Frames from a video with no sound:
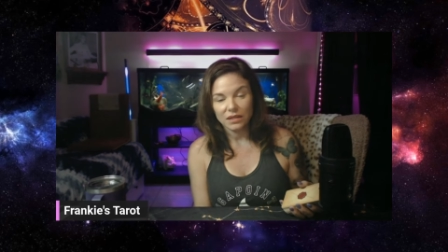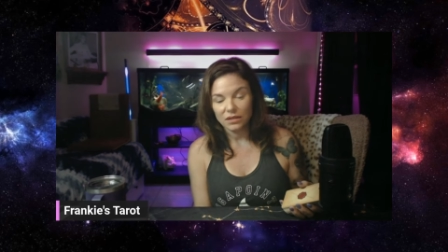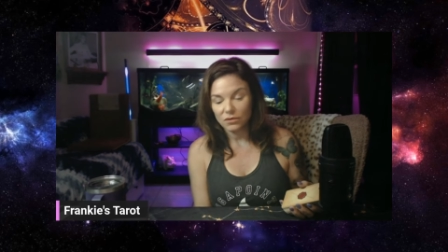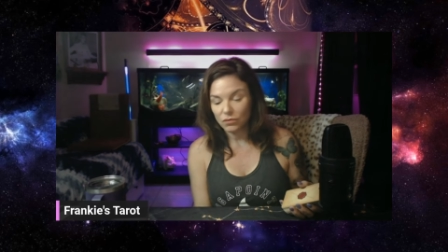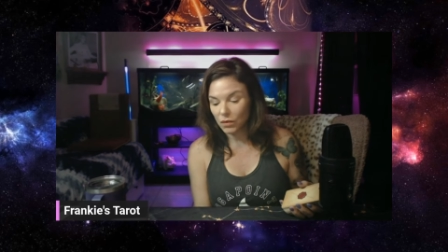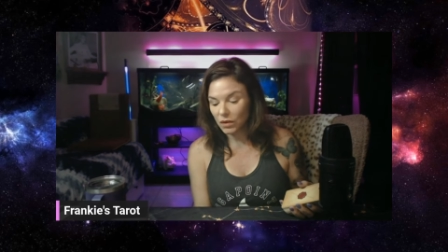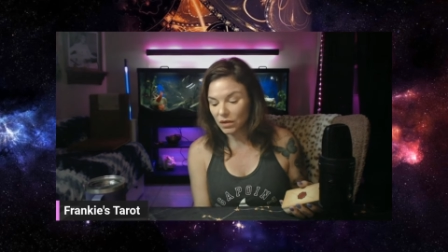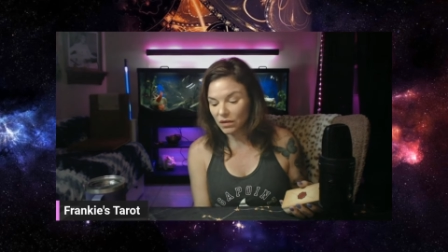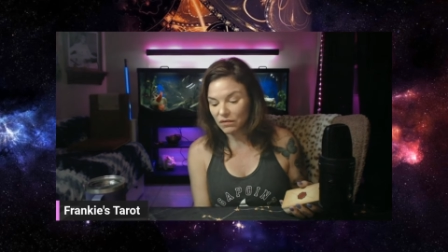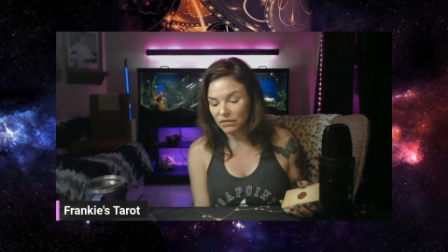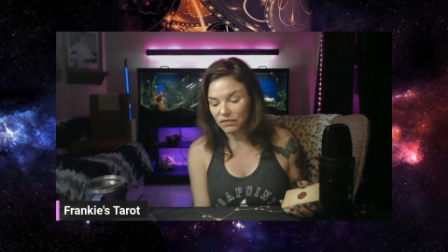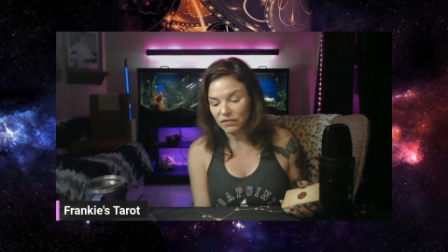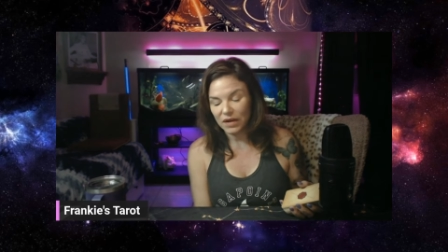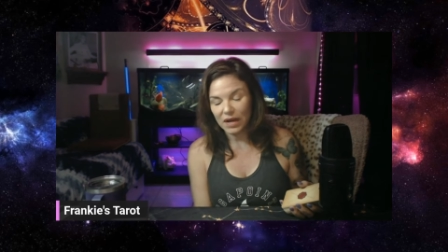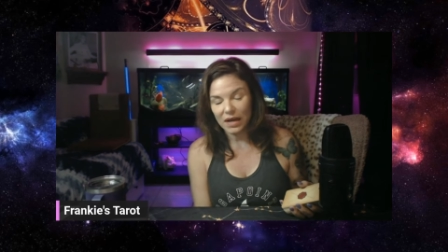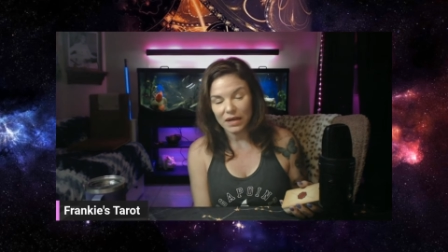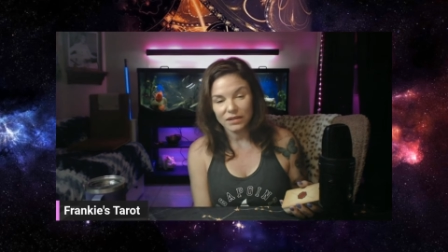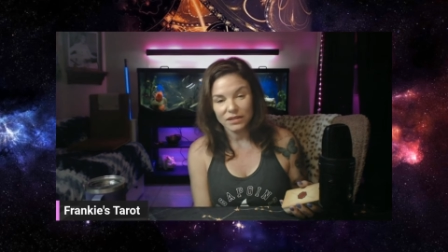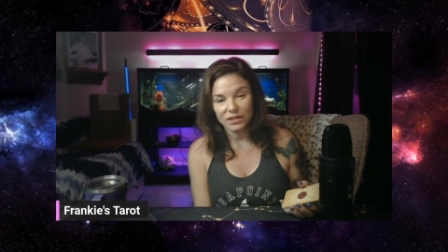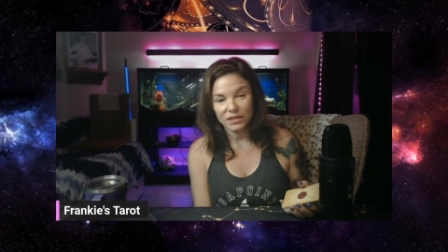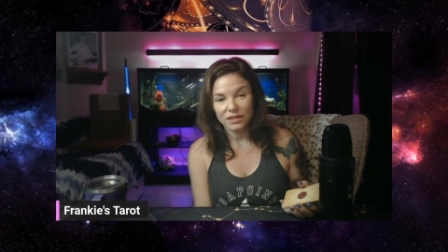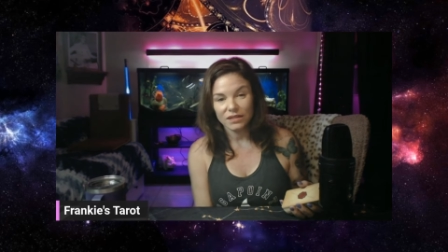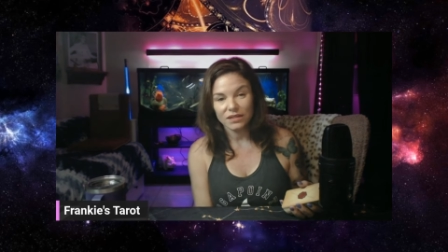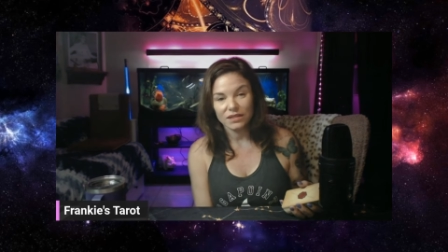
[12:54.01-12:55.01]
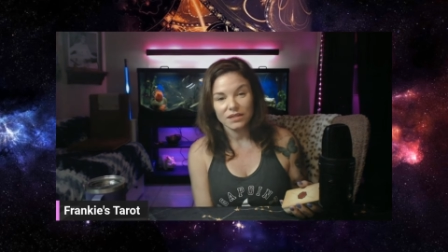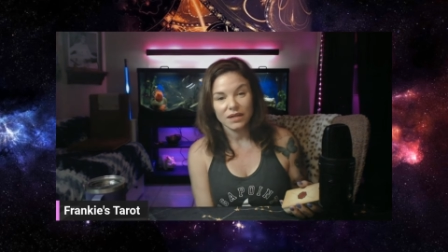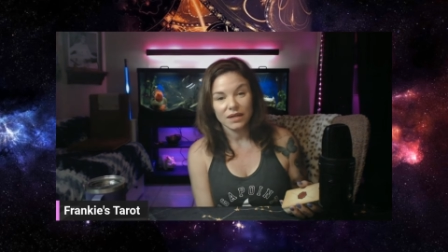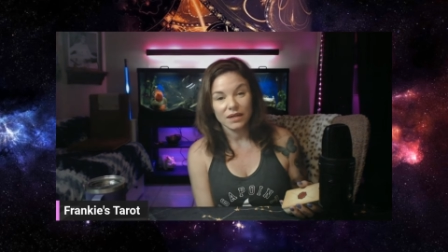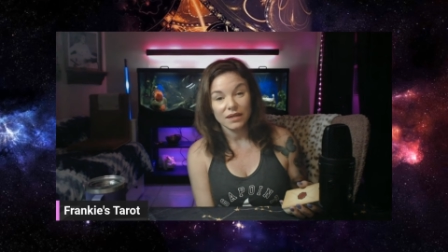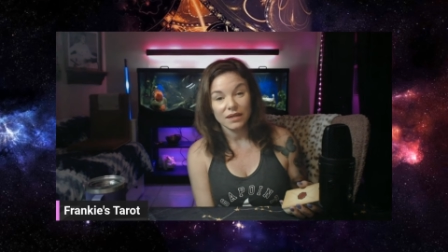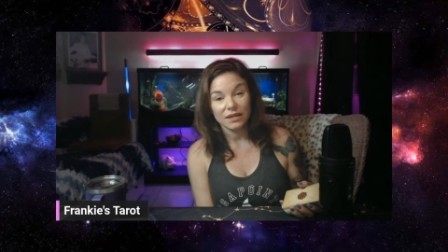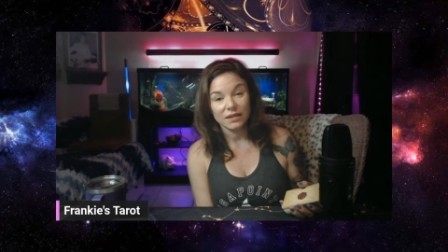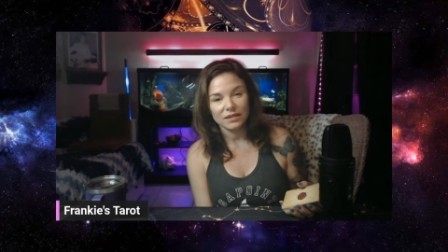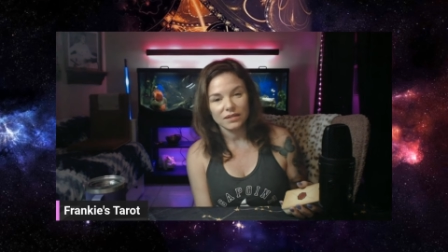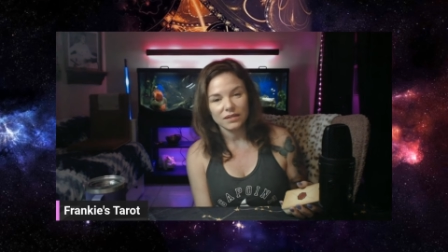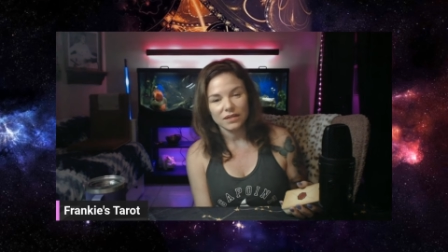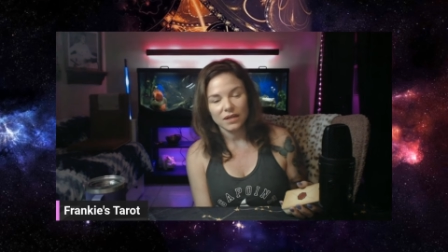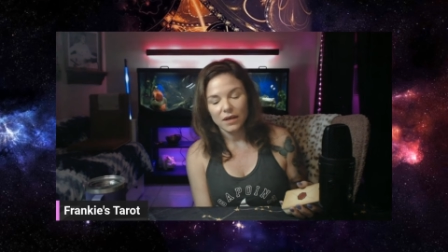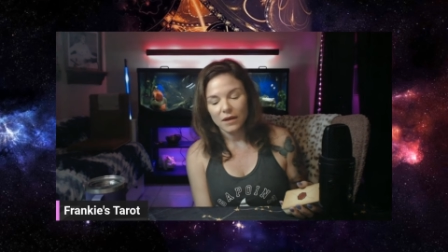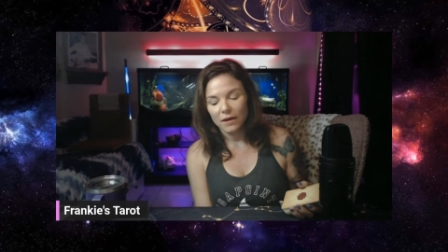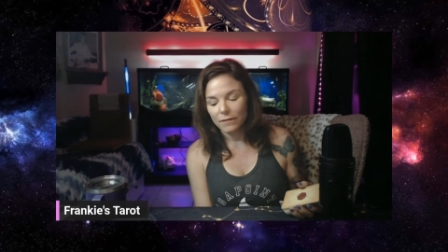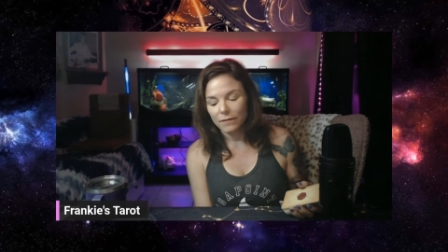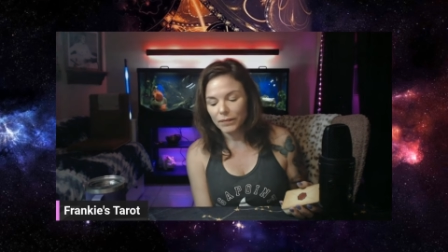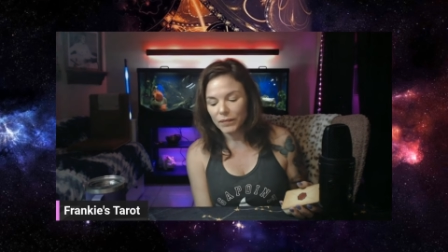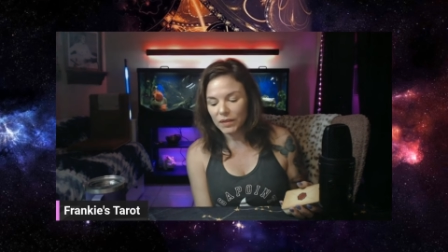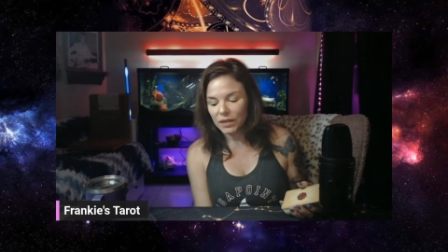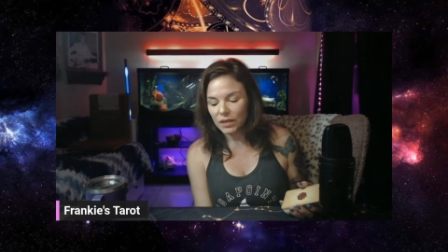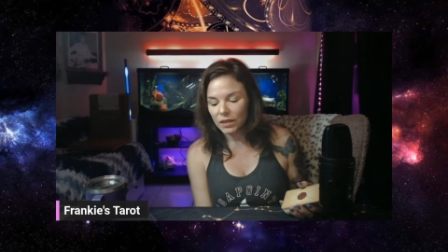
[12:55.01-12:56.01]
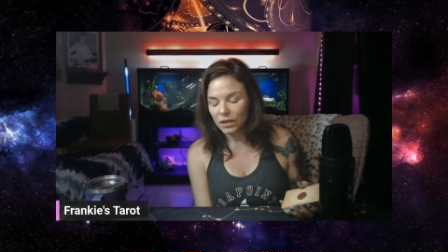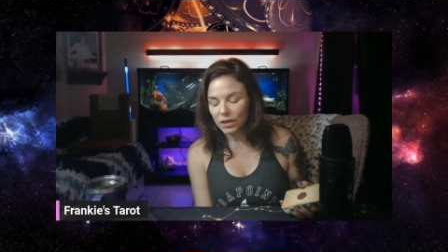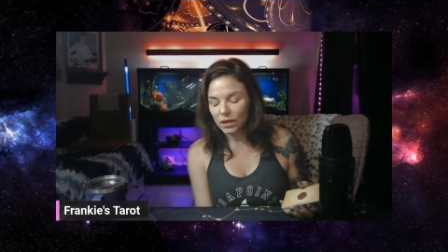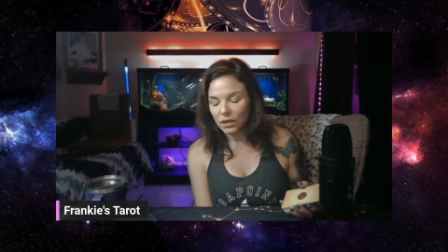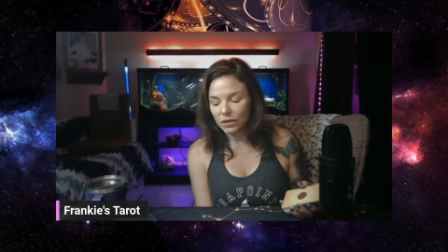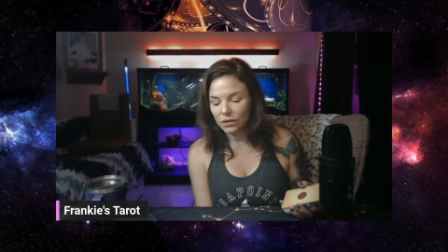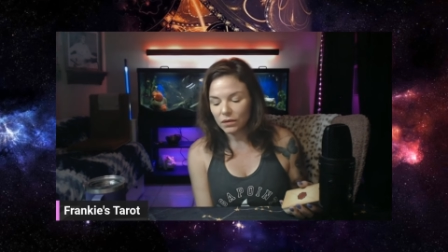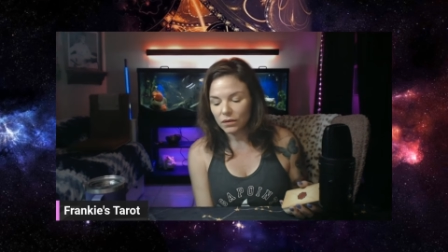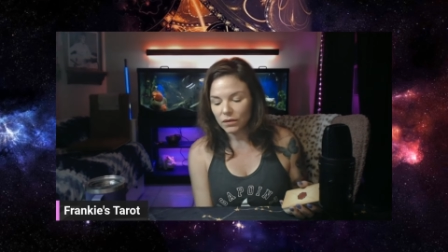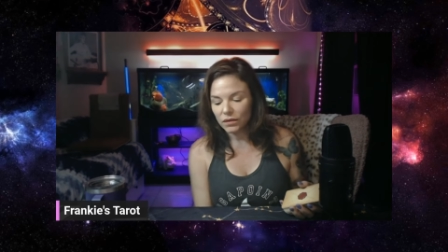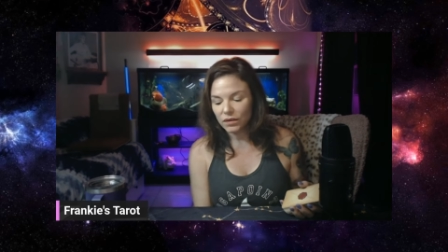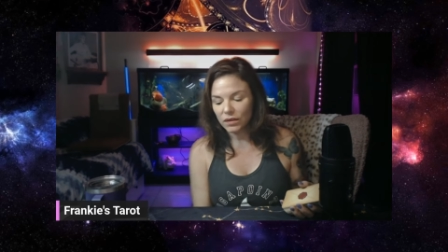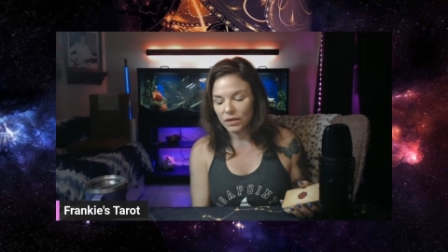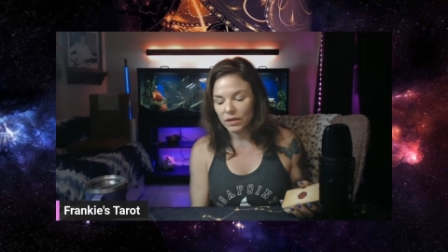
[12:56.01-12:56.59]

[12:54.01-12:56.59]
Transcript: That's one of the fastest nights, you know,